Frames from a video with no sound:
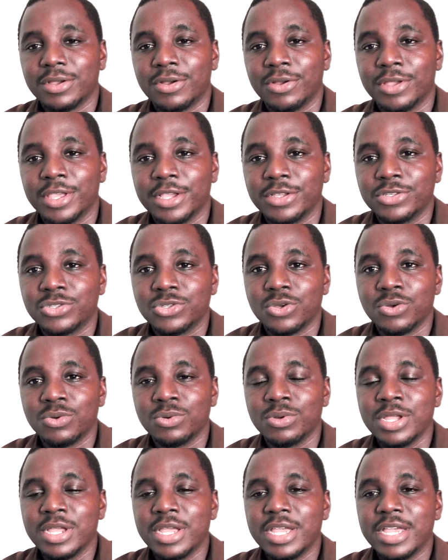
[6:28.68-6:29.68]
Okay,
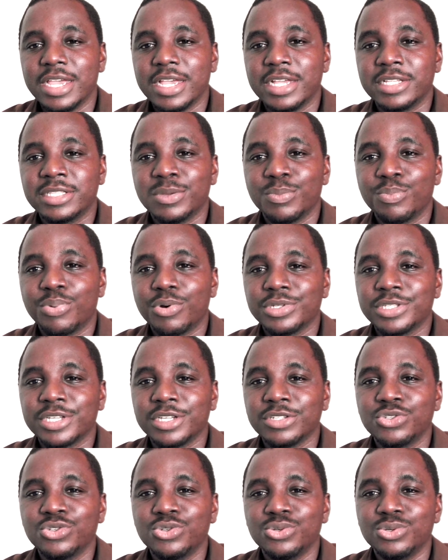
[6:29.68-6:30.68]
so it's
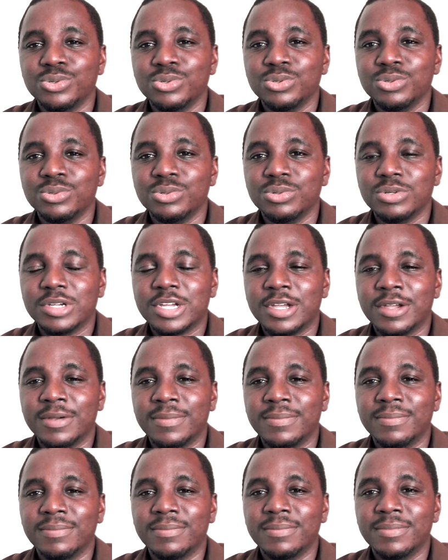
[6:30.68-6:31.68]
important
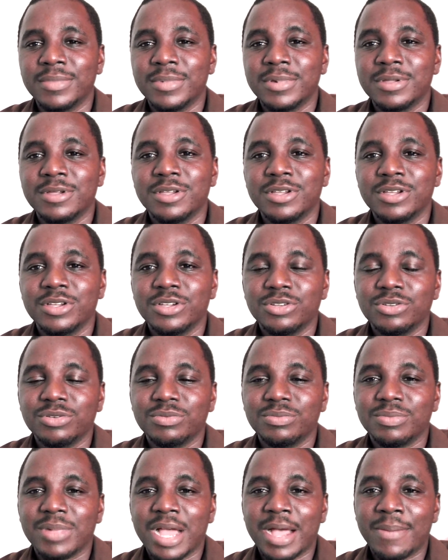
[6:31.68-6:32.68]
to
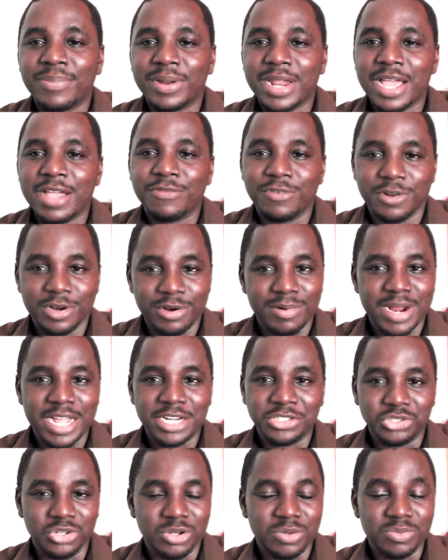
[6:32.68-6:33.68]
apply for the
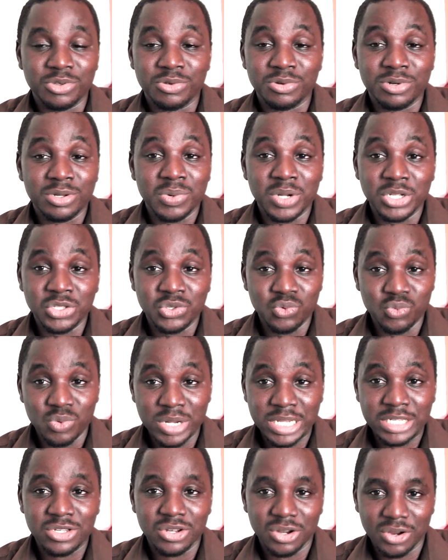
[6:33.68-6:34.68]
right job. You don't want to
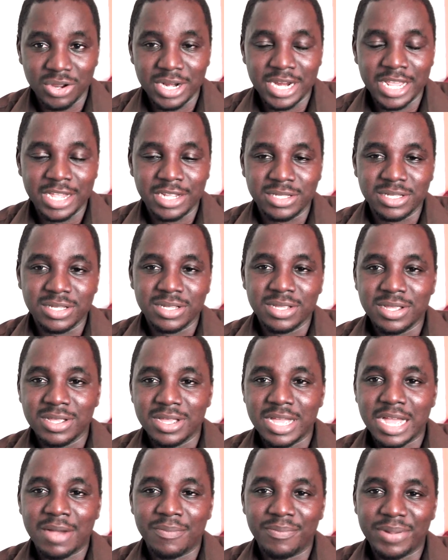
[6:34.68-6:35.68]
waste your connect.
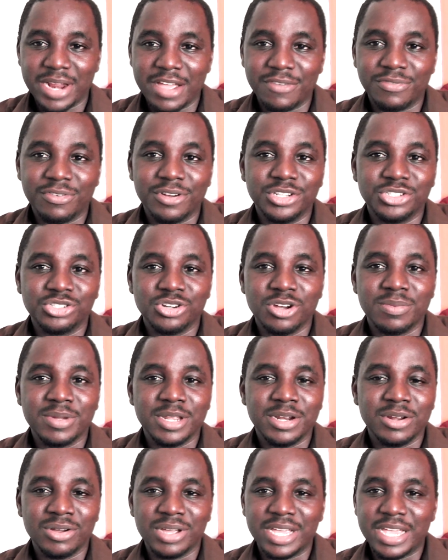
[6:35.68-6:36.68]
Apply for a job
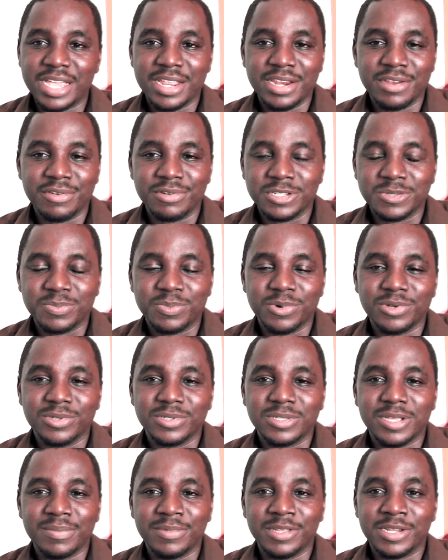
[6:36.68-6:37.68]
and not get any
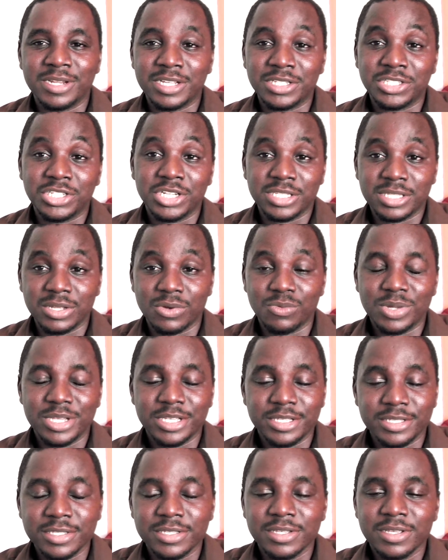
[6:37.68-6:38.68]
response. I mean, that's just a
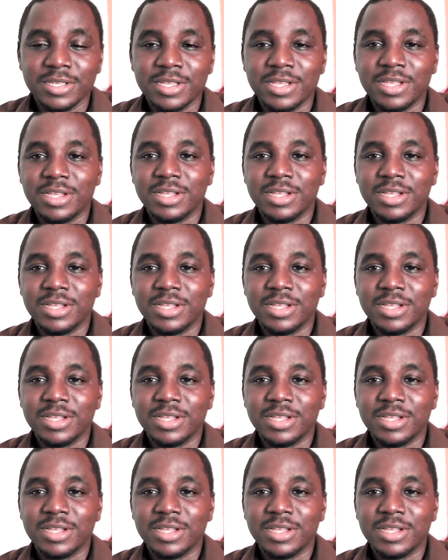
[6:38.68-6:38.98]
waste.